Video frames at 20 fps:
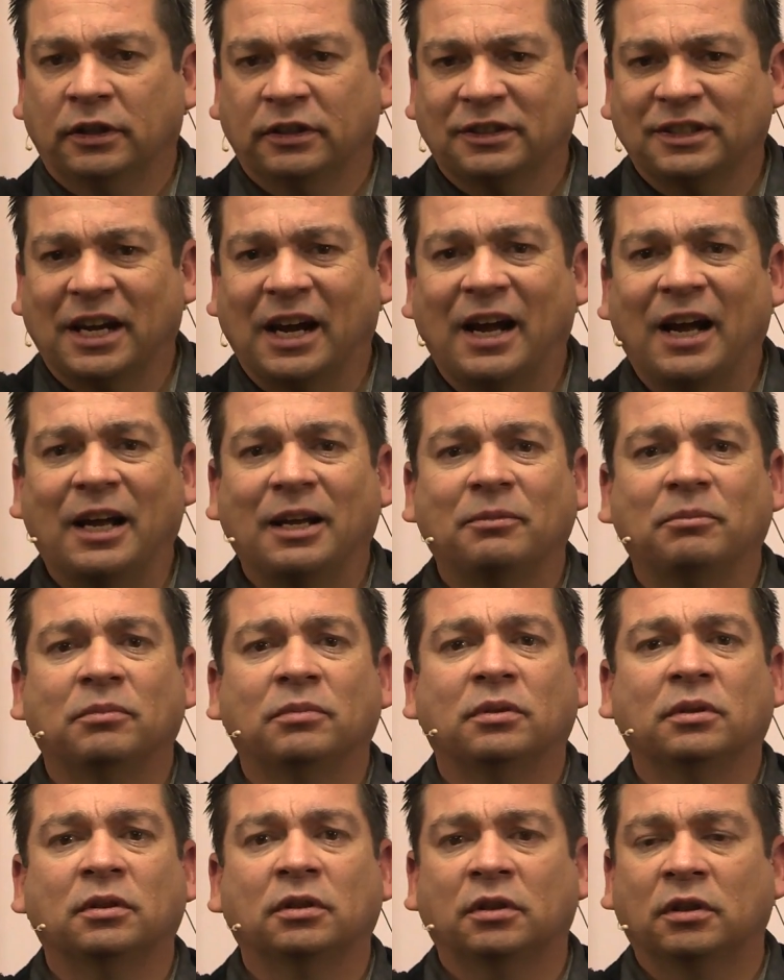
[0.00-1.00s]
Time,
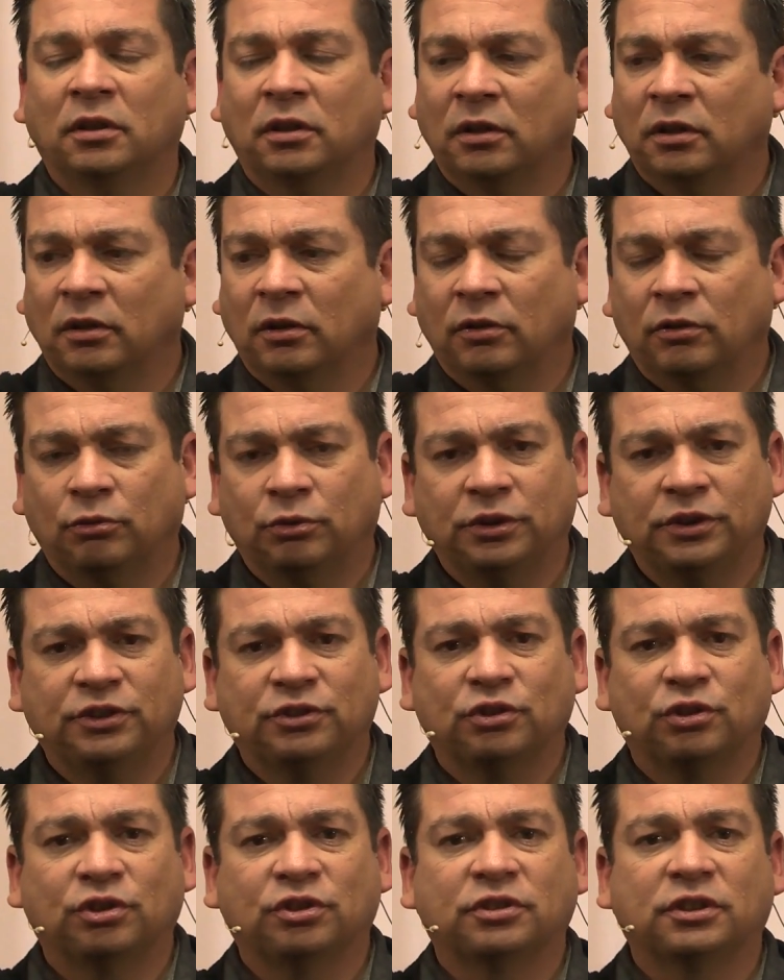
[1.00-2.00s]

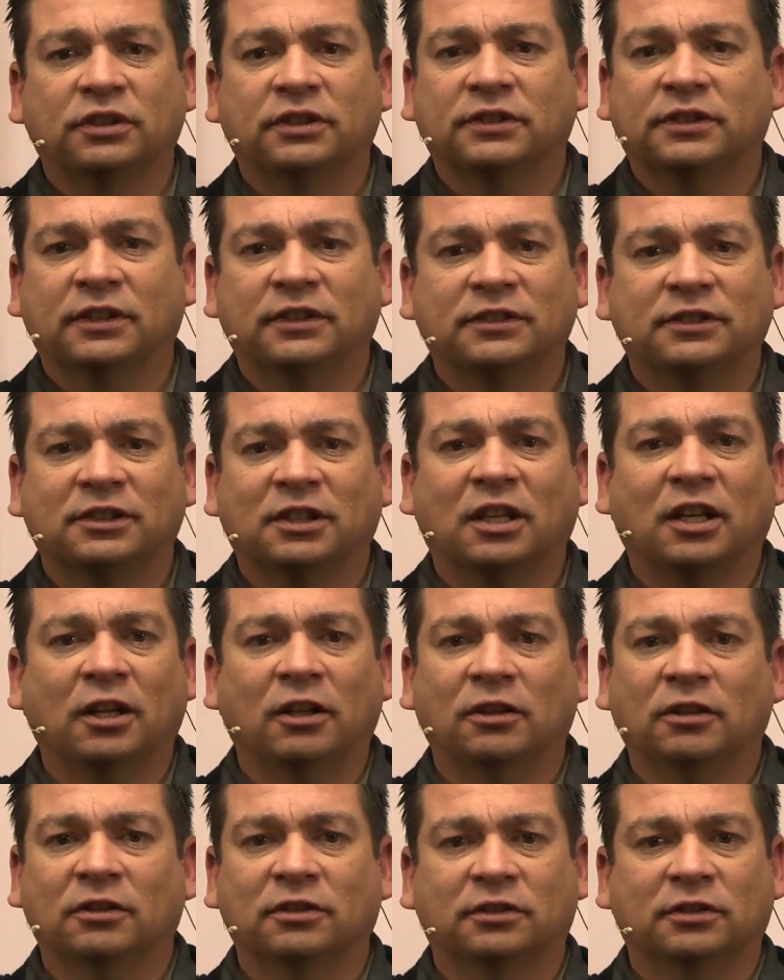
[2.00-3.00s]
resources, and
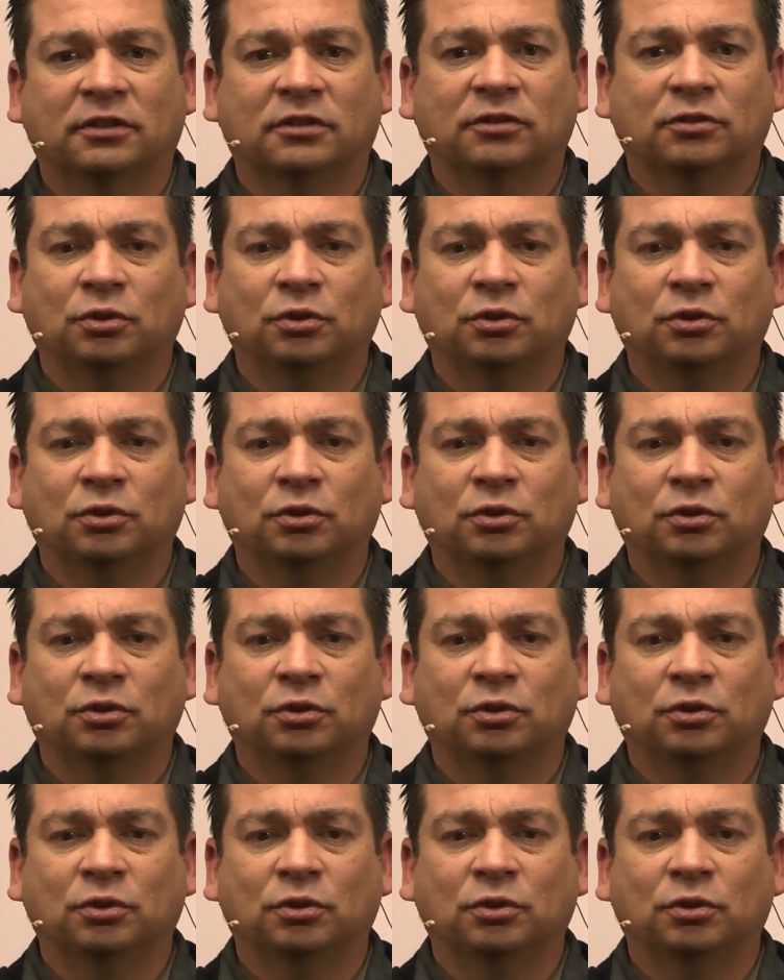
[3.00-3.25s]
skills.